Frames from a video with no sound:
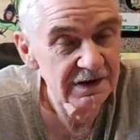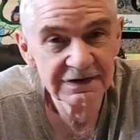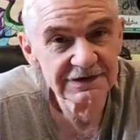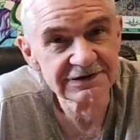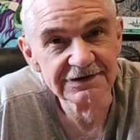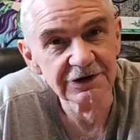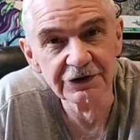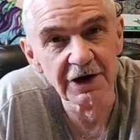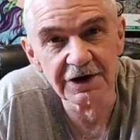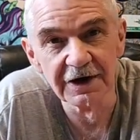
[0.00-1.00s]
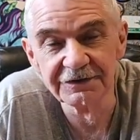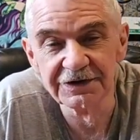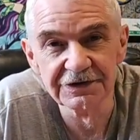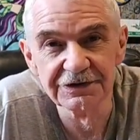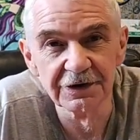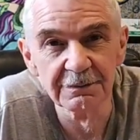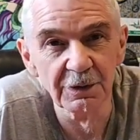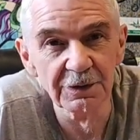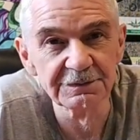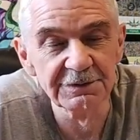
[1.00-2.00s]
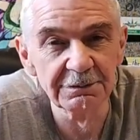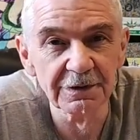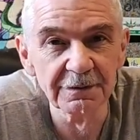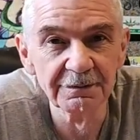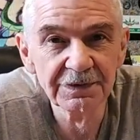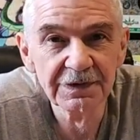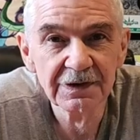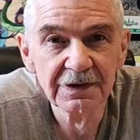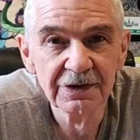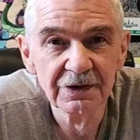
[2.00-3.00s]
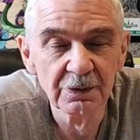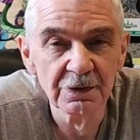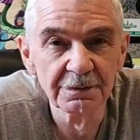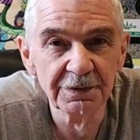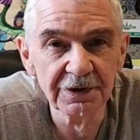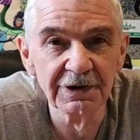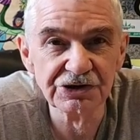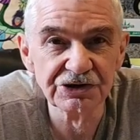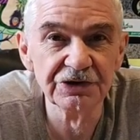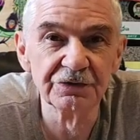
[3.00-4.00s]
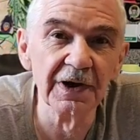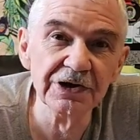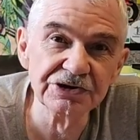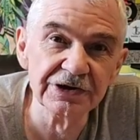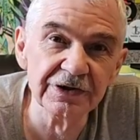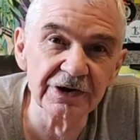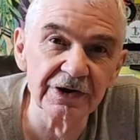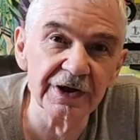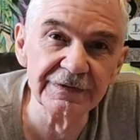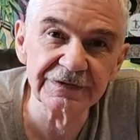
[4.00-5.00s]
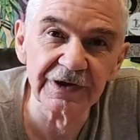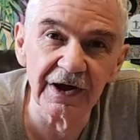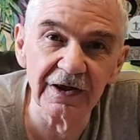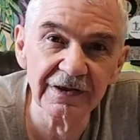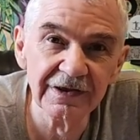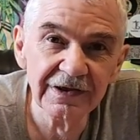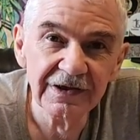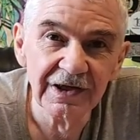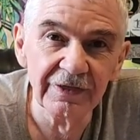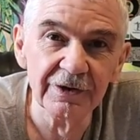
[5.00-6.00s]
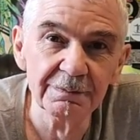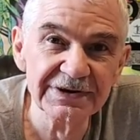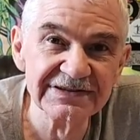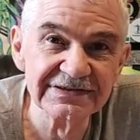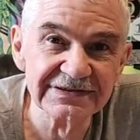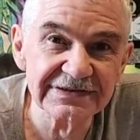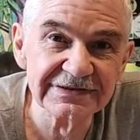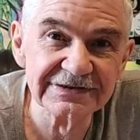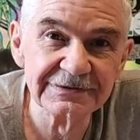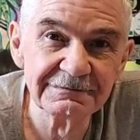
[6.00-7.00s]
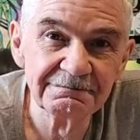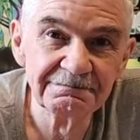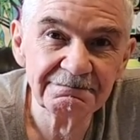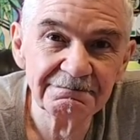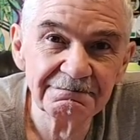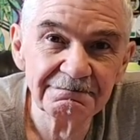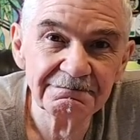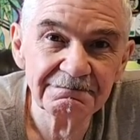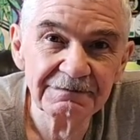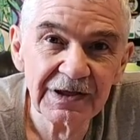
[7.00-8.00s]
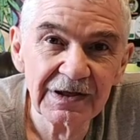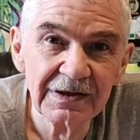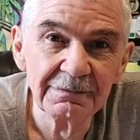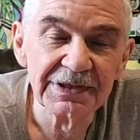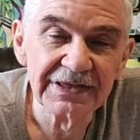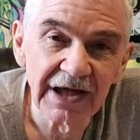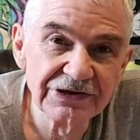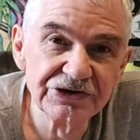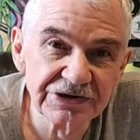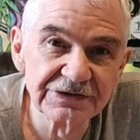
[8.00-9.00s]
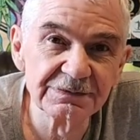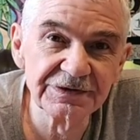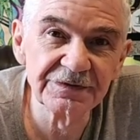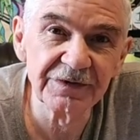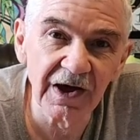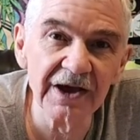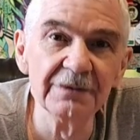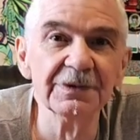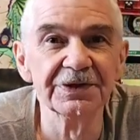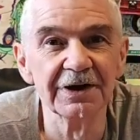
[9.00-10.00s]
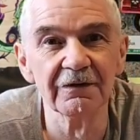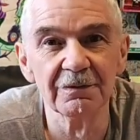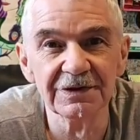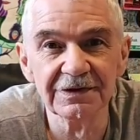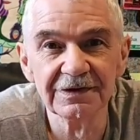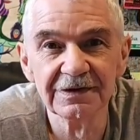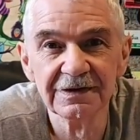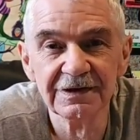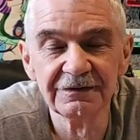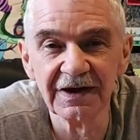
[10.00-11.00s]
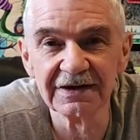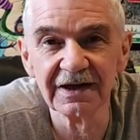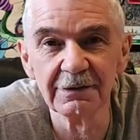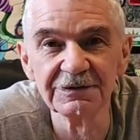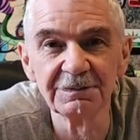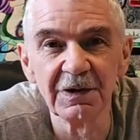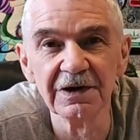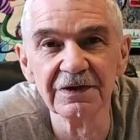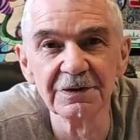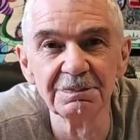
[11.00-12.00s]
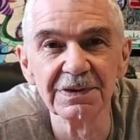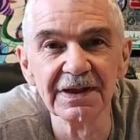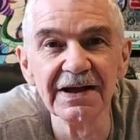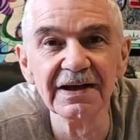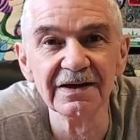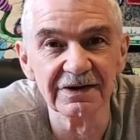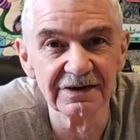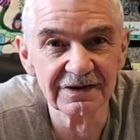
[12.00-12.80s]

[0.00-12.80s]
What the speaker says: Still not enough to deter most people who were pretty much entrenched in their lifestyle and their businesses. But that just was fine with the government. In fact, that was part of their plan.